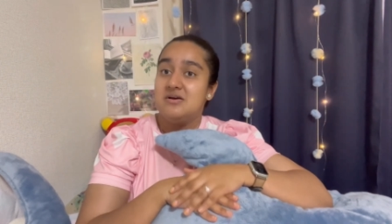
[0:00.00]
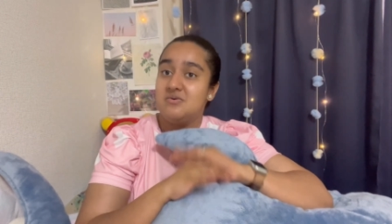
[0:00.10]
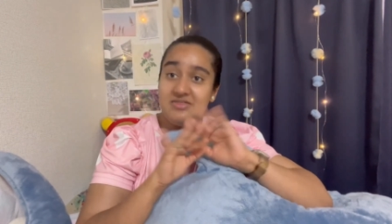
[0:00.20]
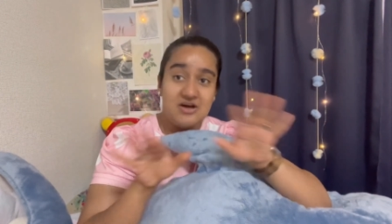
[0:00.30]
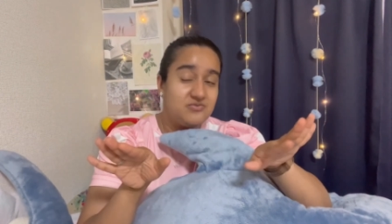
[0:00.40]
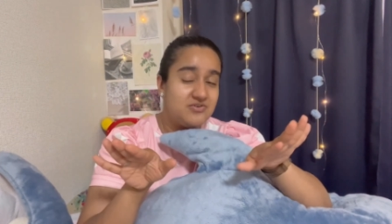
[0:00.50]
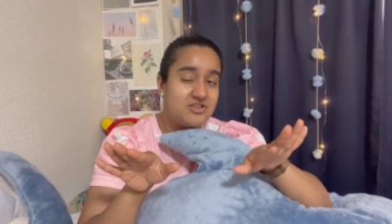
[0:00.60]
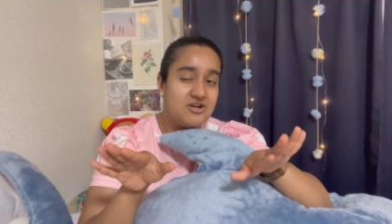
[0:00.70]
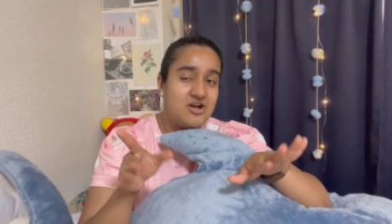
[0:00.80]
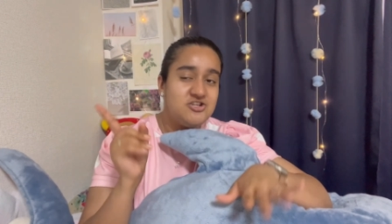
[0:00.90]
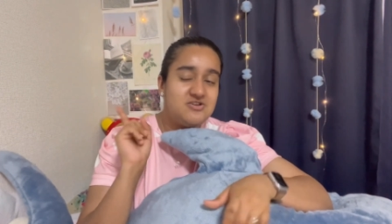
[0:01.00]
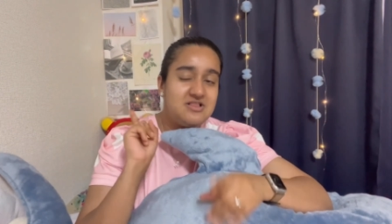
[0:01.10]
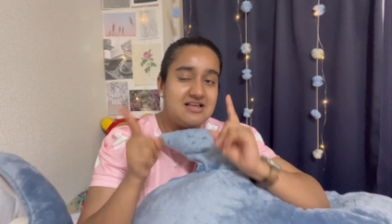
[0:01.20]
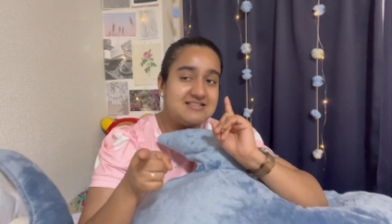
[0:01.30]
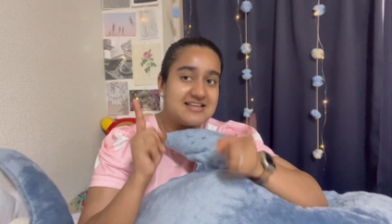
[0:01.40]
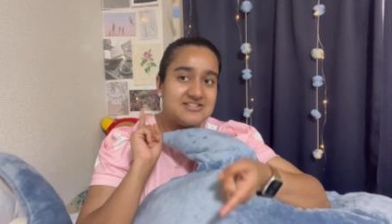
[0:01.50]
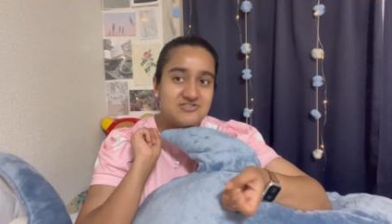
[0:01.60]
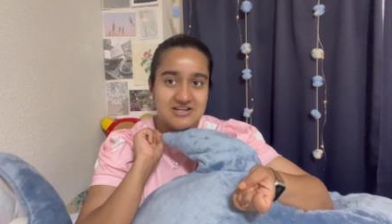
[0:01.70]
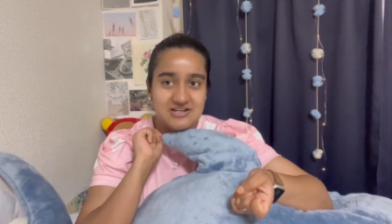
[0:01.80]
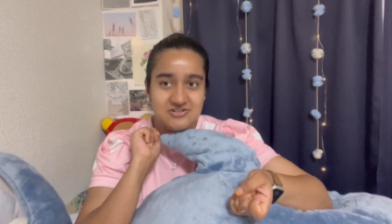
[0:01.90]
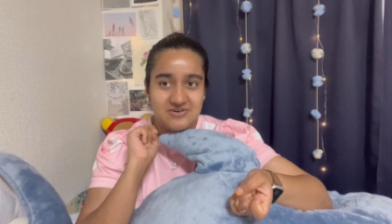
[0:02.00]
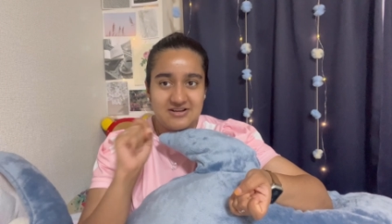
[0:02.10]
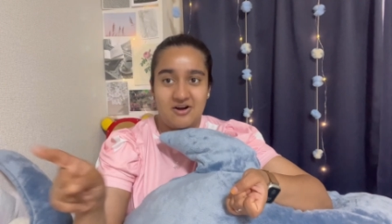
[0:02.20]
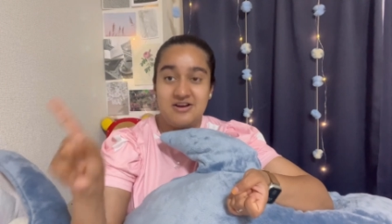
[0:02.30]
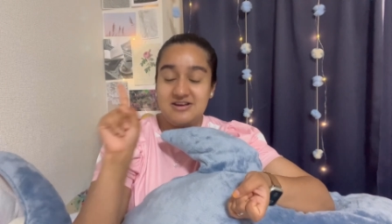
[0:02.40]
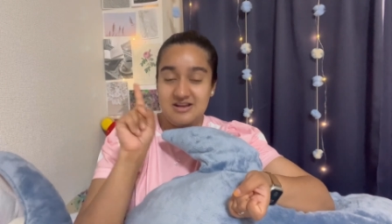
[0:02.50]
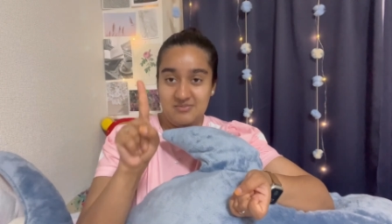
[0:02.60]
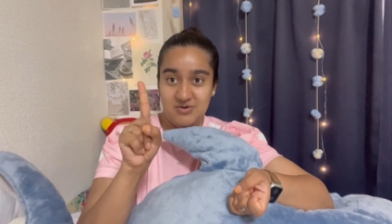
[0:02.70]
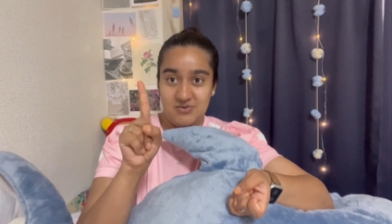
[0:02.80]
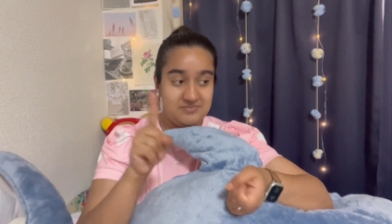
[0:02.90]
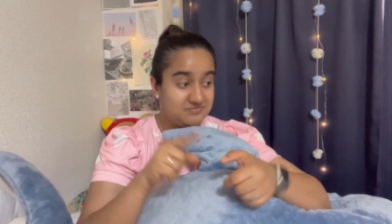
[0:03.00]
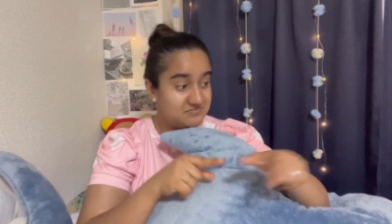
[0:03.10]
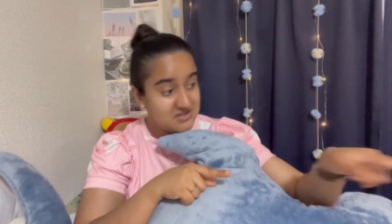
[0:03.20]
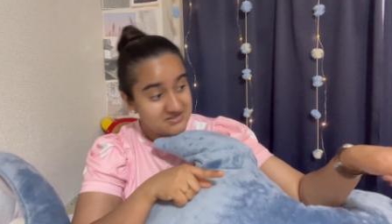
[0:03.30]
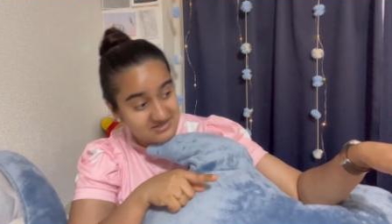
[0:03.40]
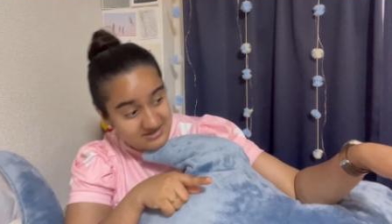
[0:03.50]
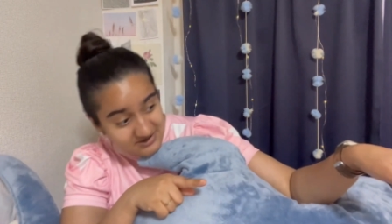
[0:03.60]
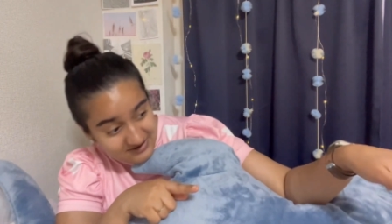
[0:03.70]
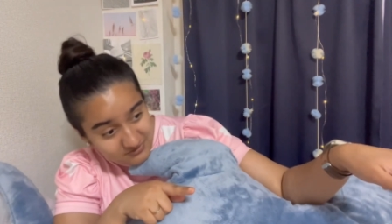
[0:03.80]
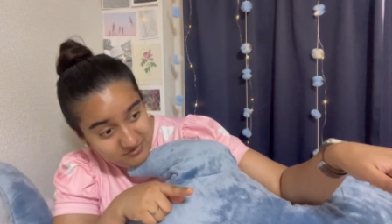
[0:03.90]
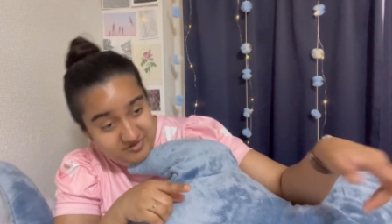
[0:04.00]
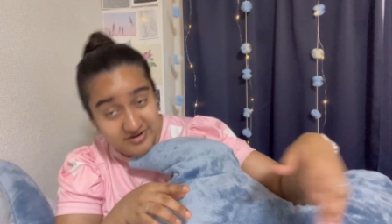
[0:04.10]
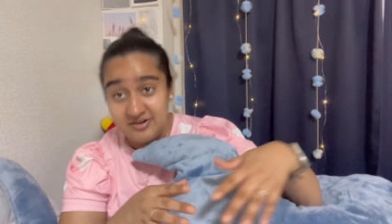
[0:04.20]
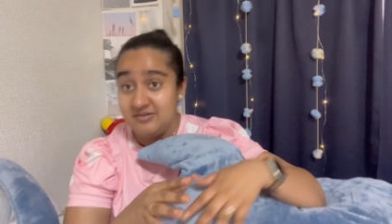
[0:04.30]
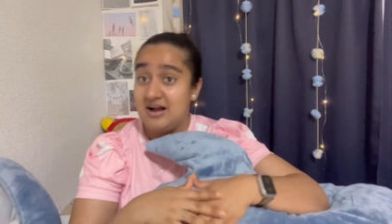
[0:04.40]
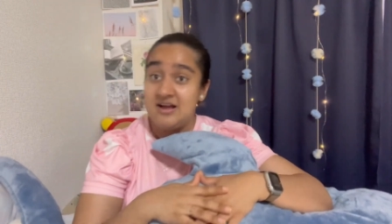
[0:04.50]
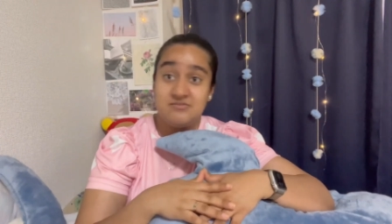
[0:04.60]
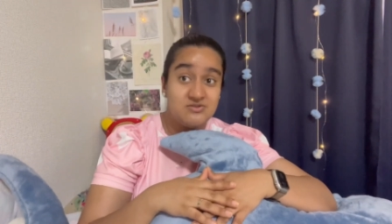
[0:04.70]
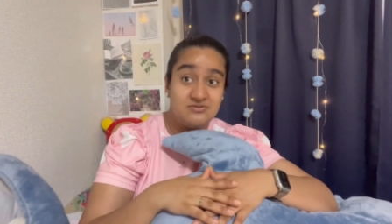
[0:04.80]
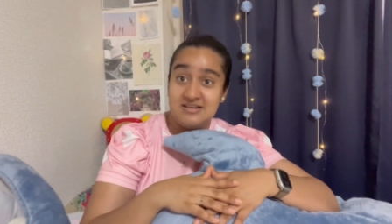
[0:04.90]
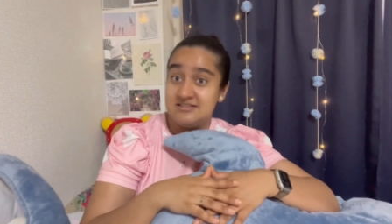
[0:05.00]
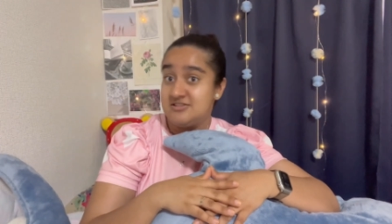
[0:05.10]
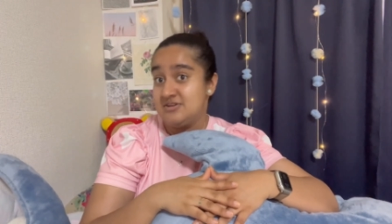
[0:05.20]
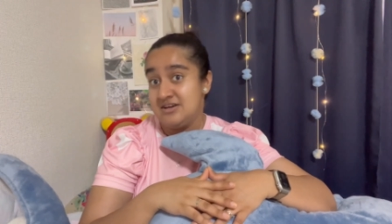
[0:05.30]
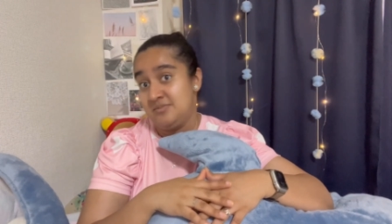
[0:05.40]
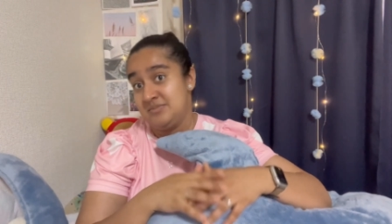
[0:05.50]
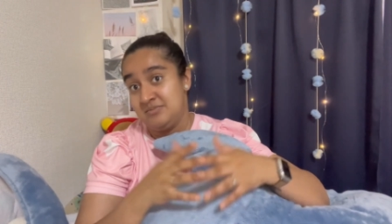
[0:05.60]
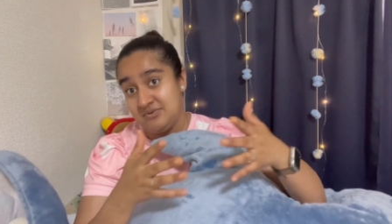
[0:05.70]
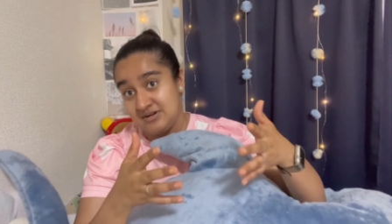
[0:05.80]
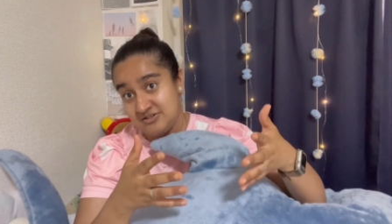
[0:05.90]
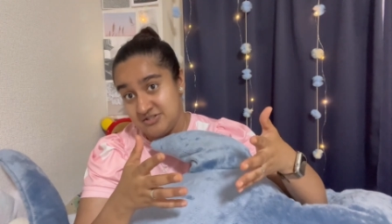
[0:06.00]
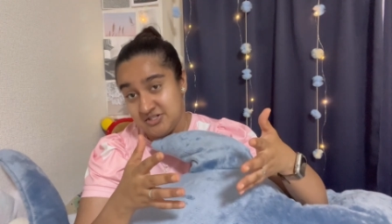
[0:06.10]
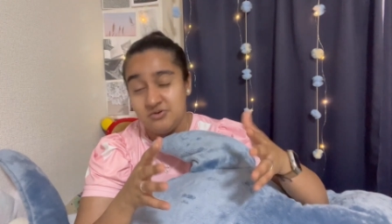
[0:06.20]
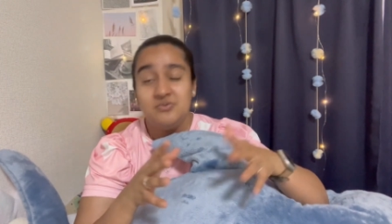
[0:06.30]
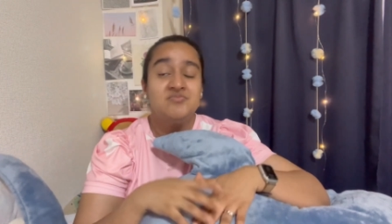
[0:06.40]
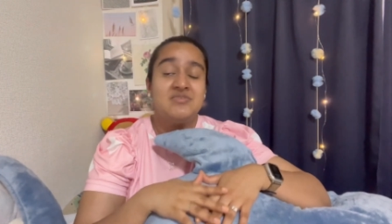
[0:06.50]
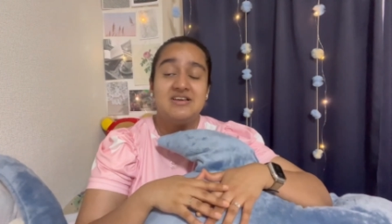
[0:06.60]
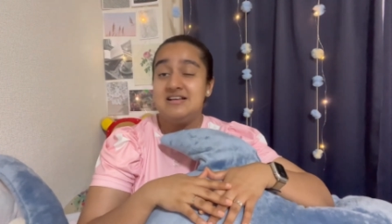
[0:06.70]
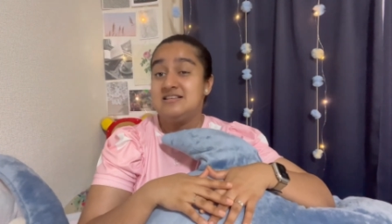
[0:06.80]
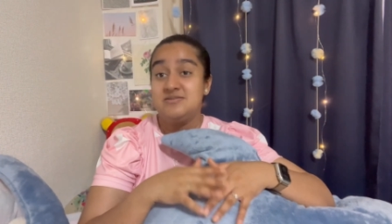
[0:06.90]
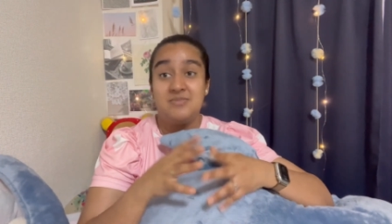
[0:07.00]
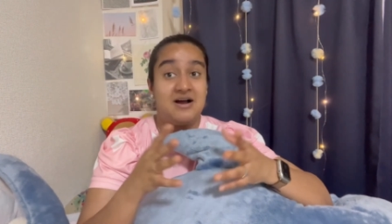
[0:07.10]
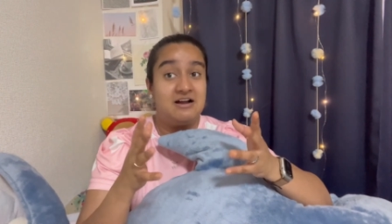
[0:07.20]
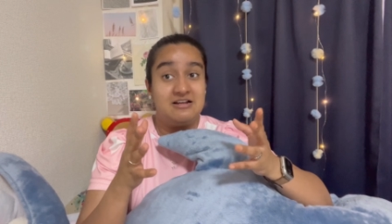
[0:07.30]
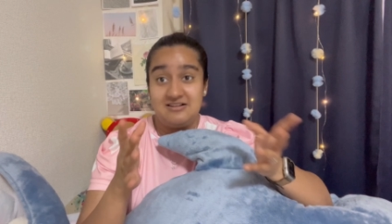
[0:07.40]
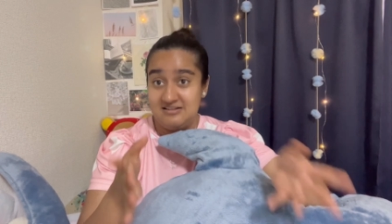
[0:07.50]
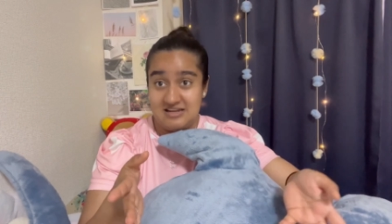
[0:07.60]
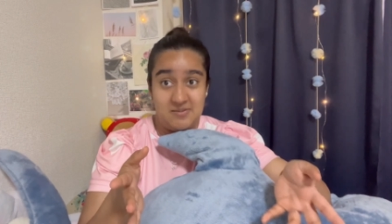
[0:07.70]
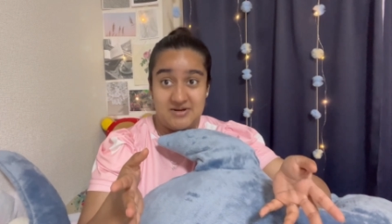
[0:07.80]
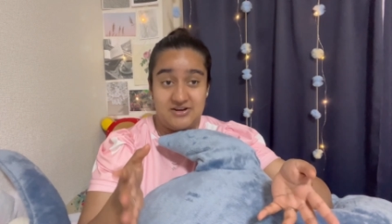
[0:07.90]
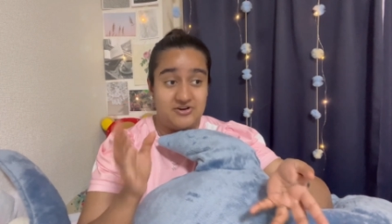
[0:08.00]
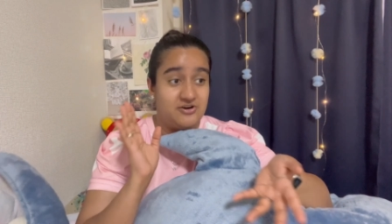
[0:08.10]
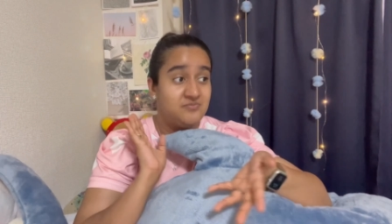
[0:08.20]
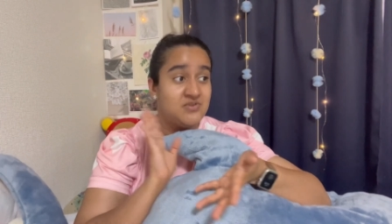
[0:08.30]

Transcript: without further ado, let's get straight into it. On number one, sitting right over there, I'm too lazy to get up and bring it to you, is my laminator